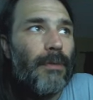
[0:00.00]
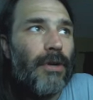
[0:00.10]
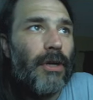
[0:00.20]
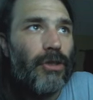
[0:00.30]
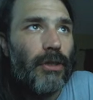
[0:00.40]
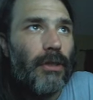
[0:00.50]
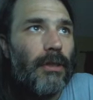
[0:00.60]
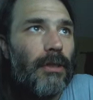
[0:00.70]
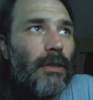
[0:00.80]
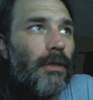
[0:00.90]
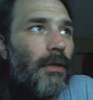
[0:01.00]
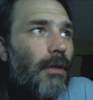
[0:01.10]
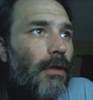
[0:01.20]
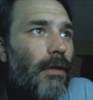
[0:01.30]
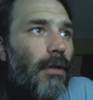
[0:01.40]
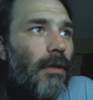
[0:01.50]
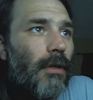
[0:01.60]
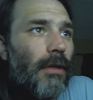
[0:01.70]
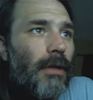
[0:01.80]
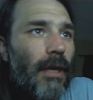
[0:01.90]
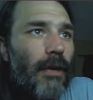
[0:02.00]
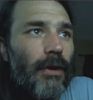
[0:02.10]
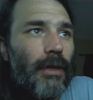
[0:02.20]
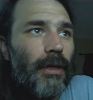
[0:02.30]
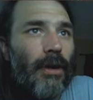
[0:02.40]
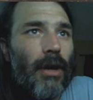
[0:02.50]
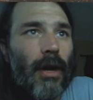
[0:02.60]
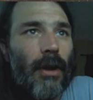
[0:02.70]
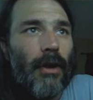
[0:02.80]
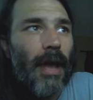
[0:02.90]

production that they currently are, are